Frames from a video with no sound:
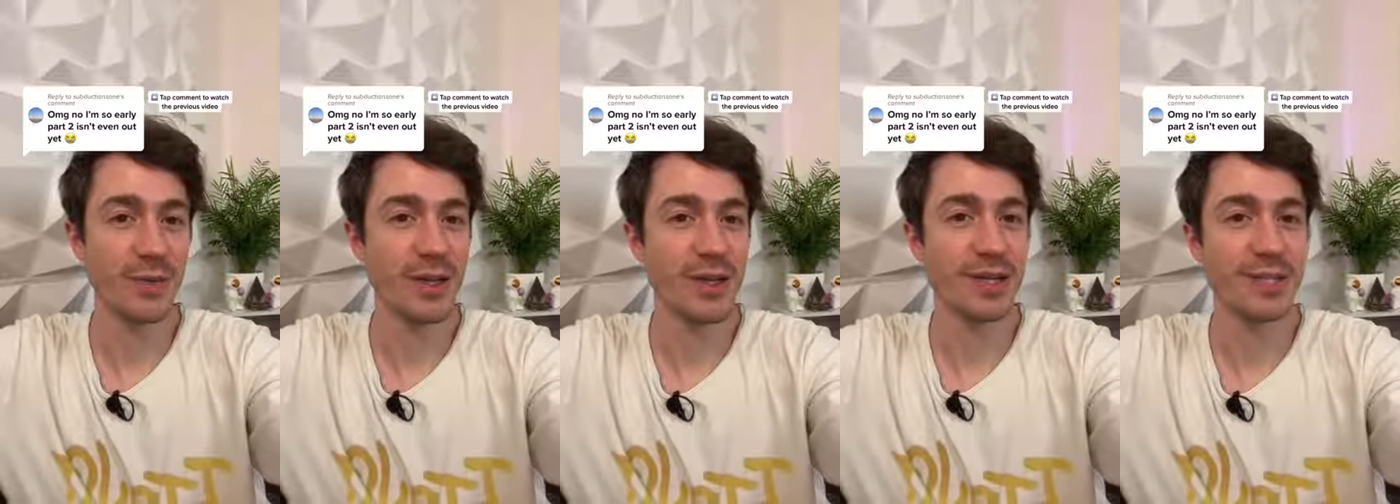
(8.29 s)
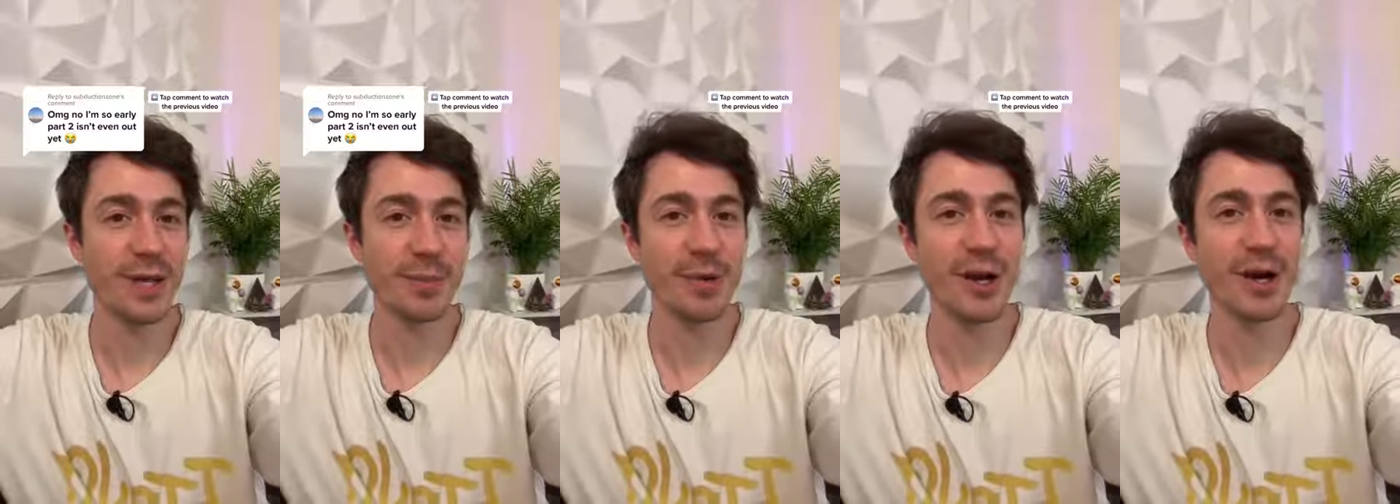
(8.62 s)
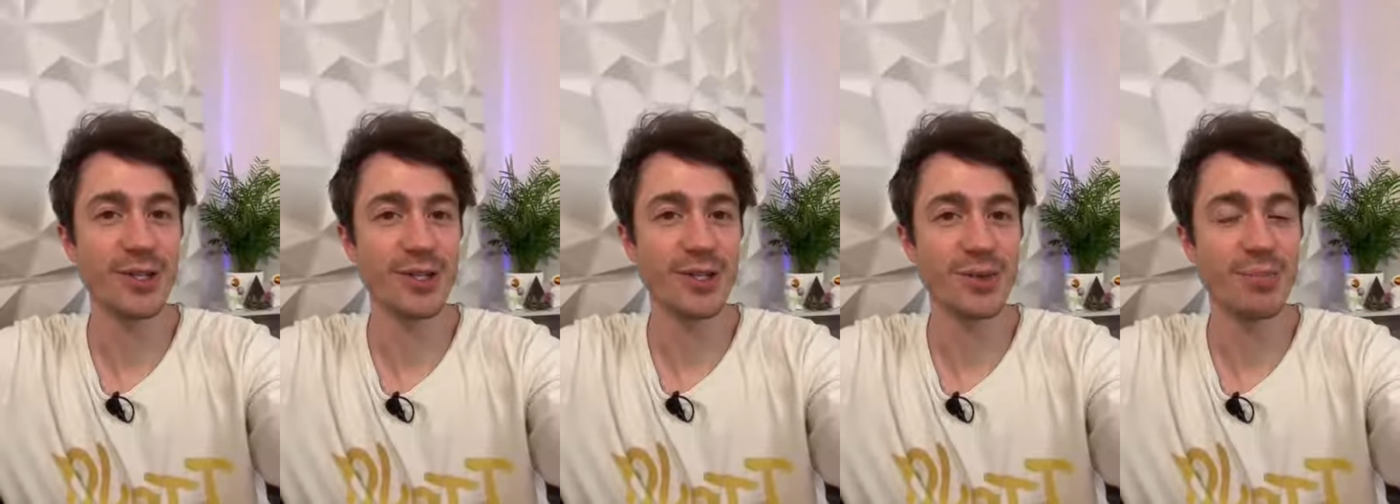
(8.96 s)
with the
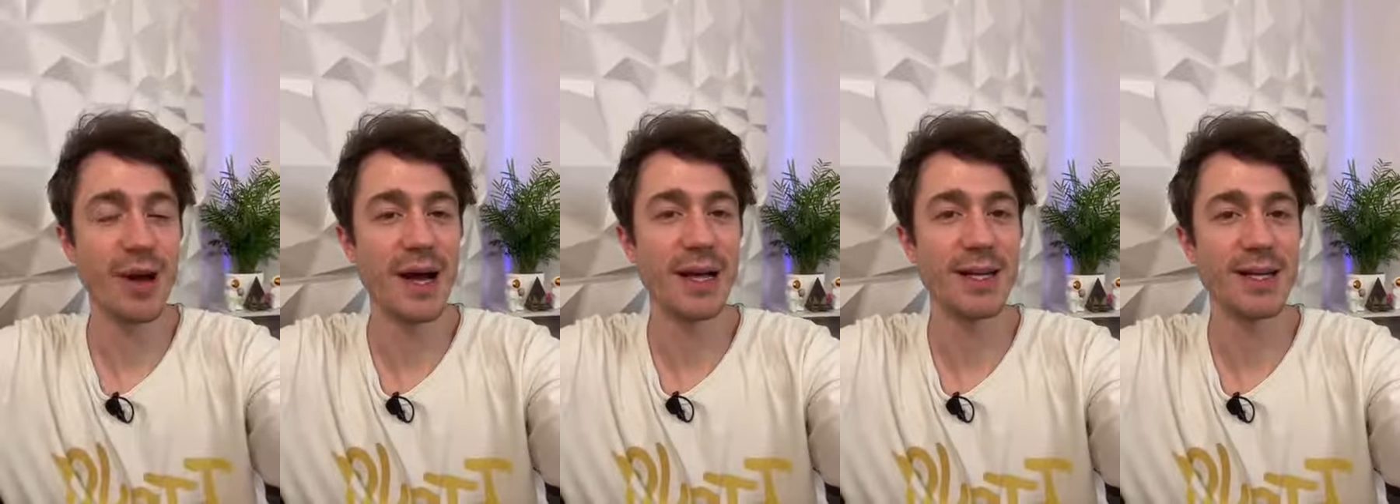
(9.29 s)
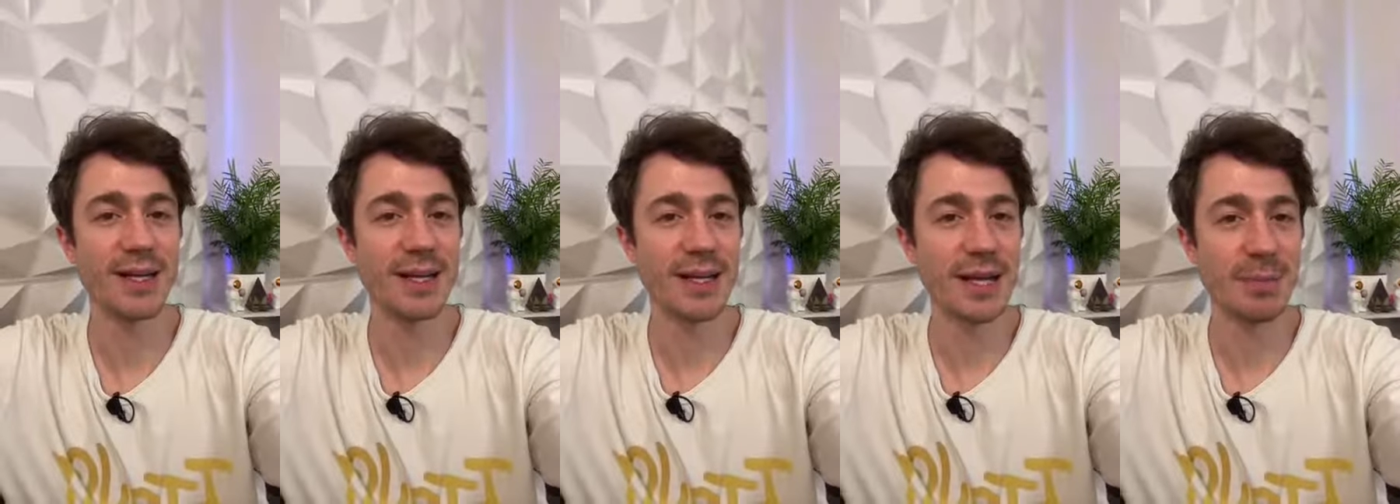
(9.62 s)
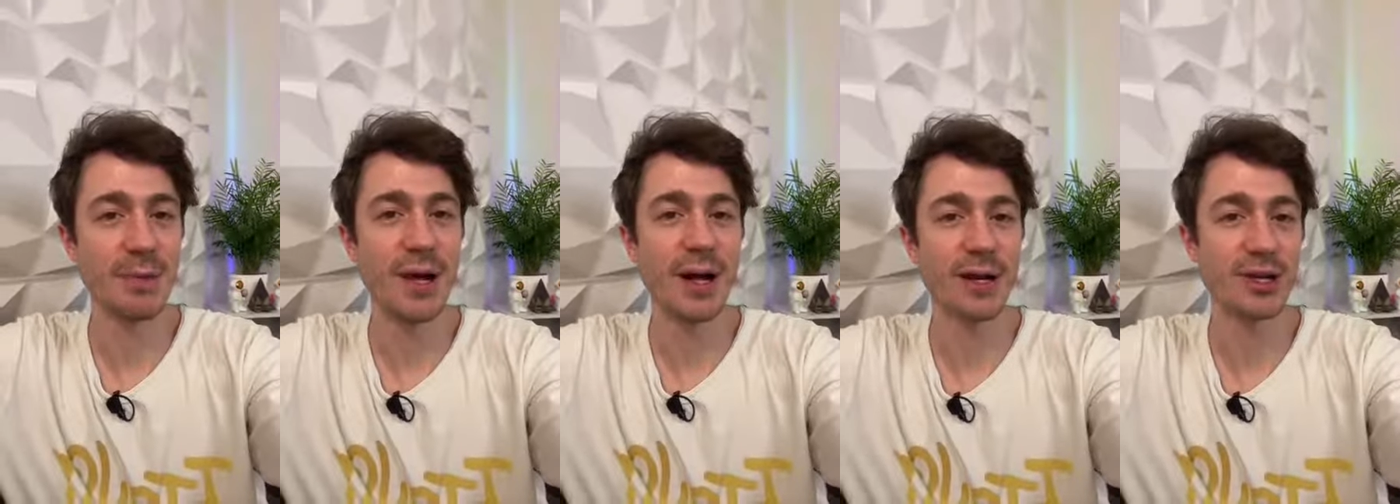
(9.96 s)
subconscious mind in a
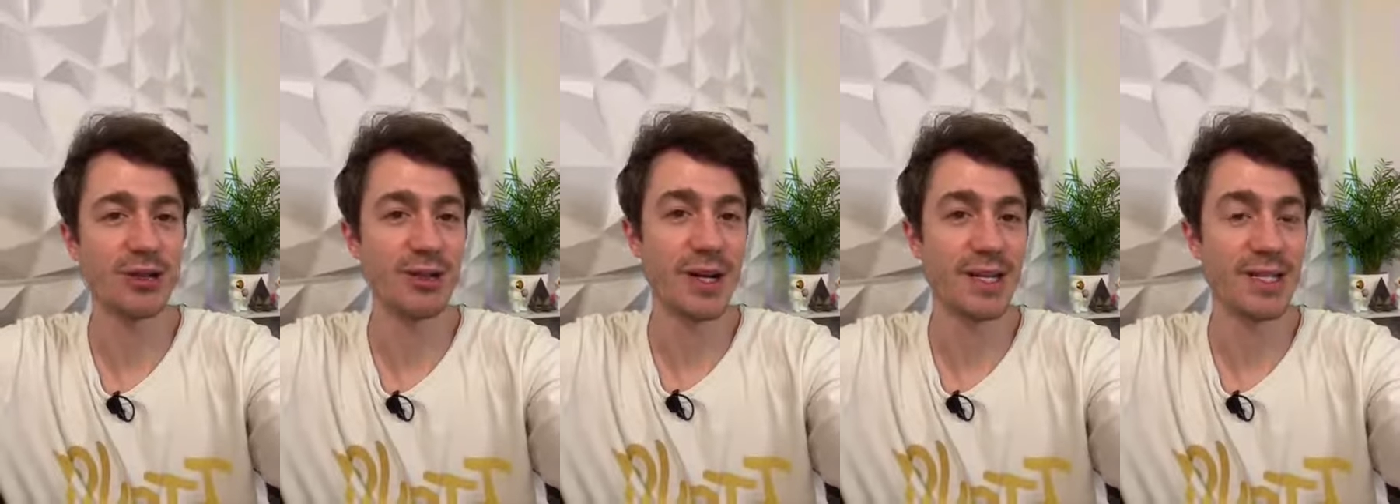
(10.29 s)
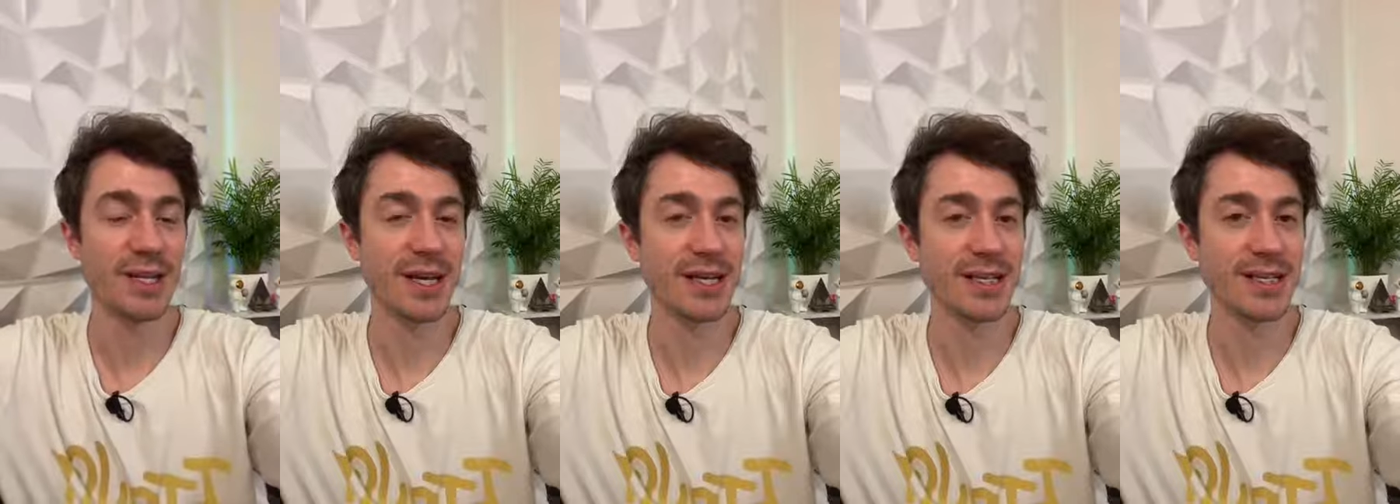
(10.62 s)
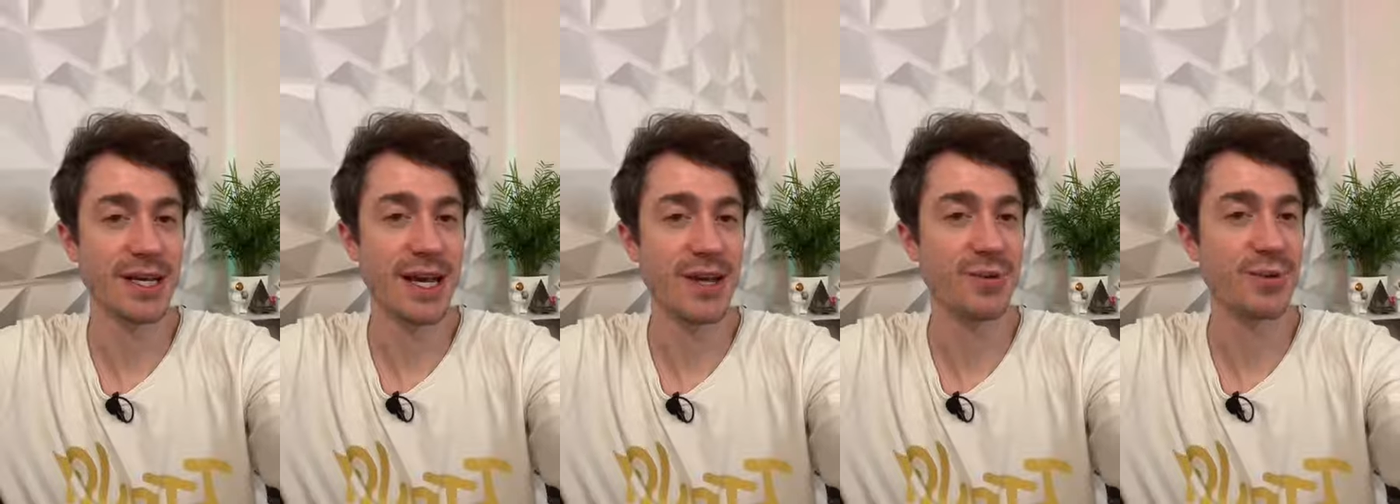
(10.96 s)
hypnotic trance-like
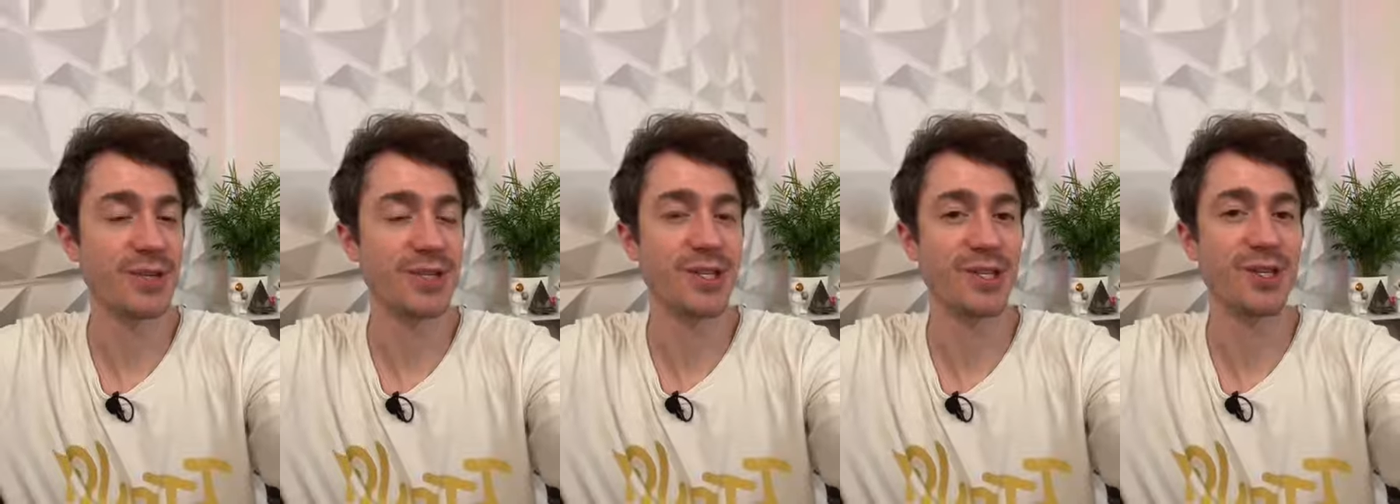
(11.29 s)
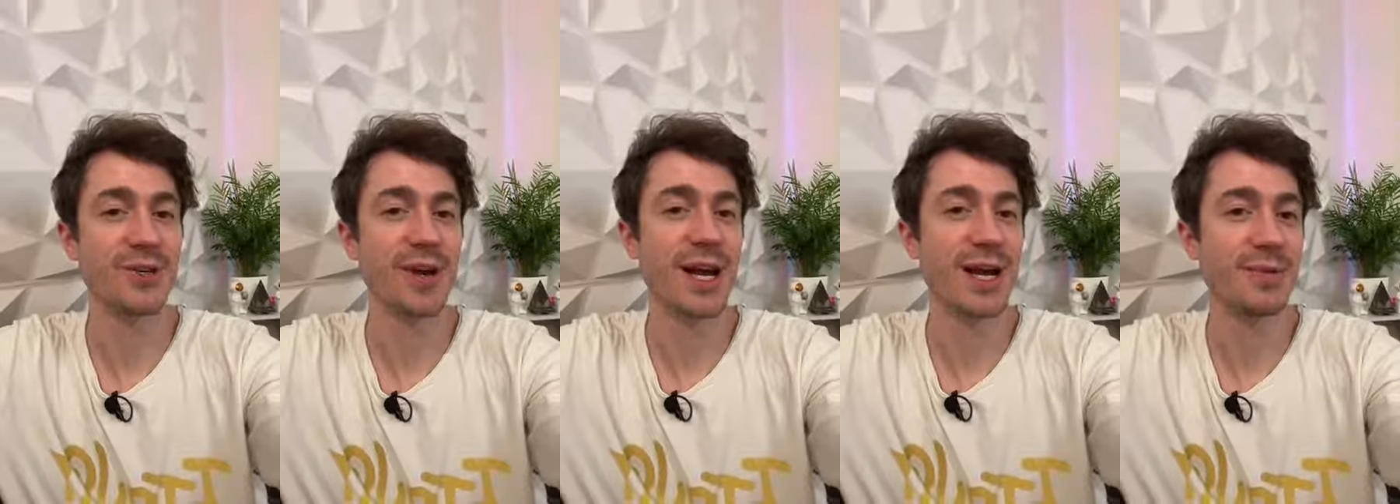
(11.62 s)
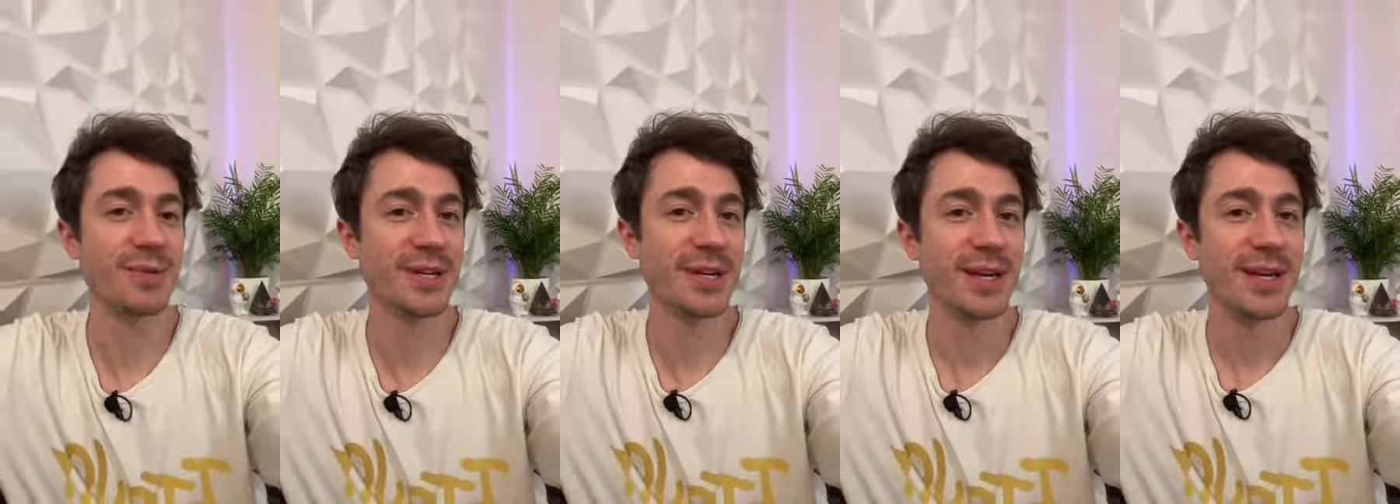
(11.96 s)
state, which described